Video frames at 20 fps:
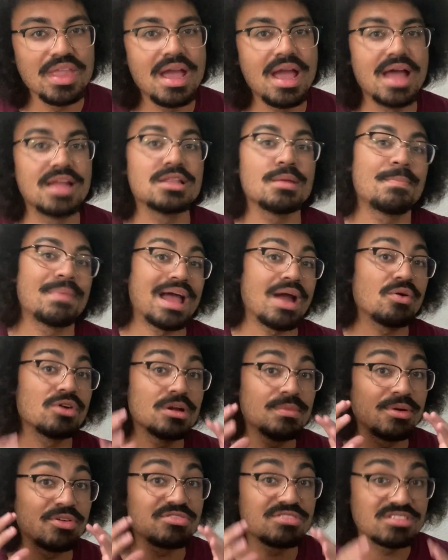and the power to
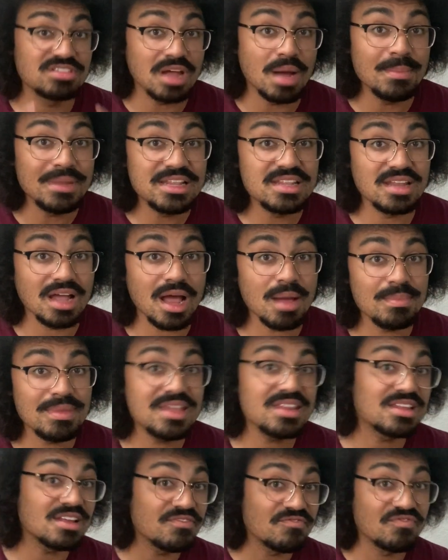both summon zombies
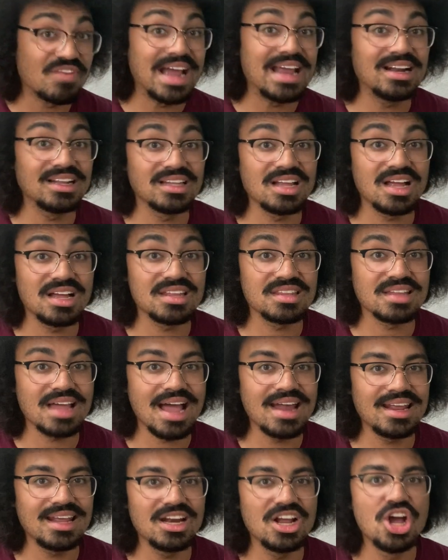to fight
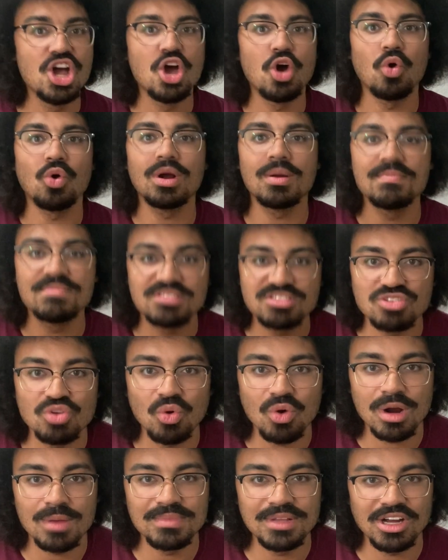alongside it or
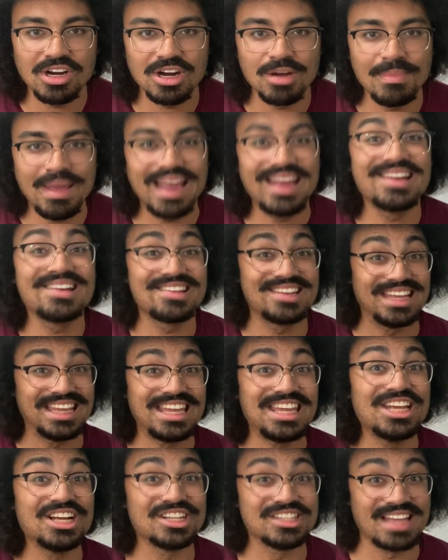absorb their remains to
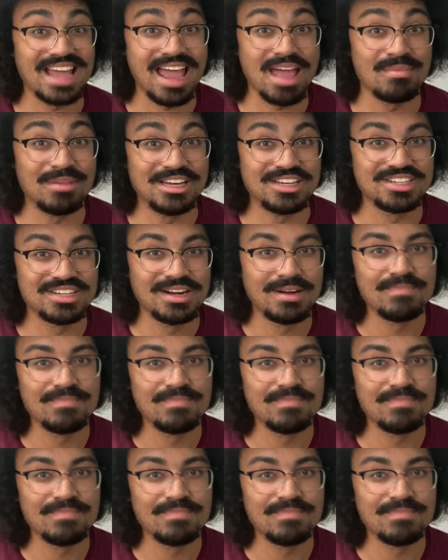heal damage.